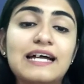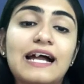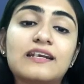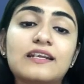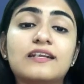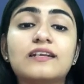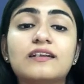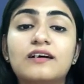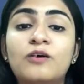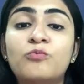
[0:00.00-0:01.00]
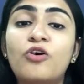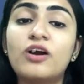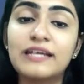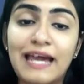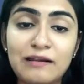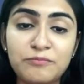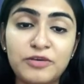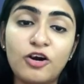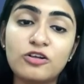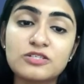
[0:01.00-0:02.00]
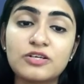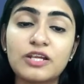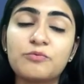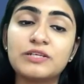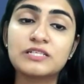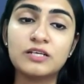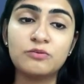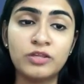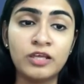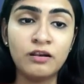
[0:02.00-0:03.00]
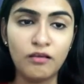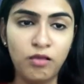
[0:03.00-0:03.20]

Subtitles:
that award can be also requested within